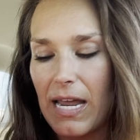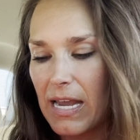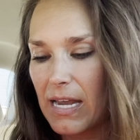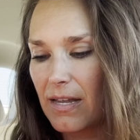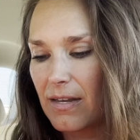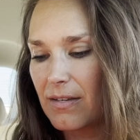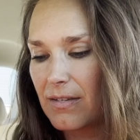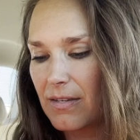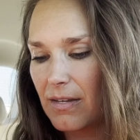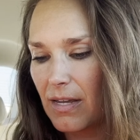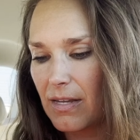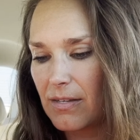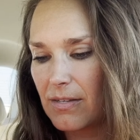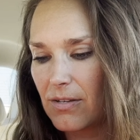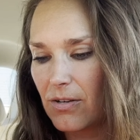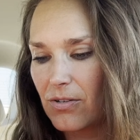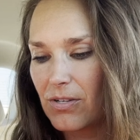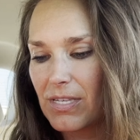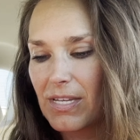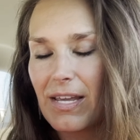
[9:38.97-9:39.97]
and I
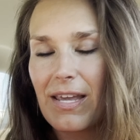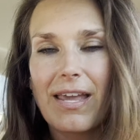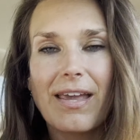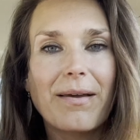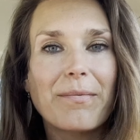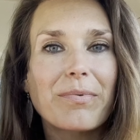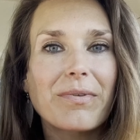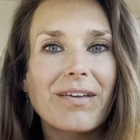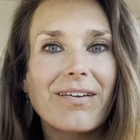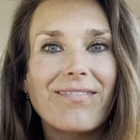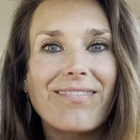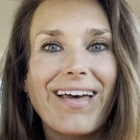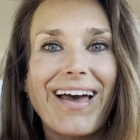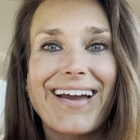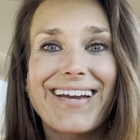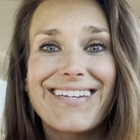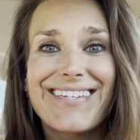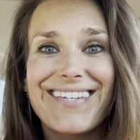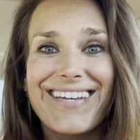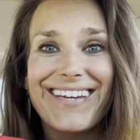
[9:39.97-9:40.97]
seriously can't believe that
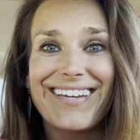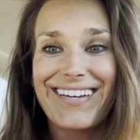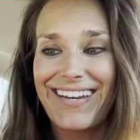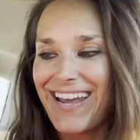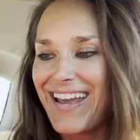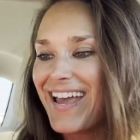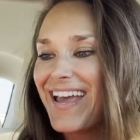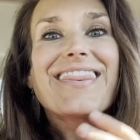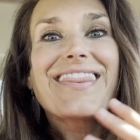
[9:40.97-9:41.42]
I did.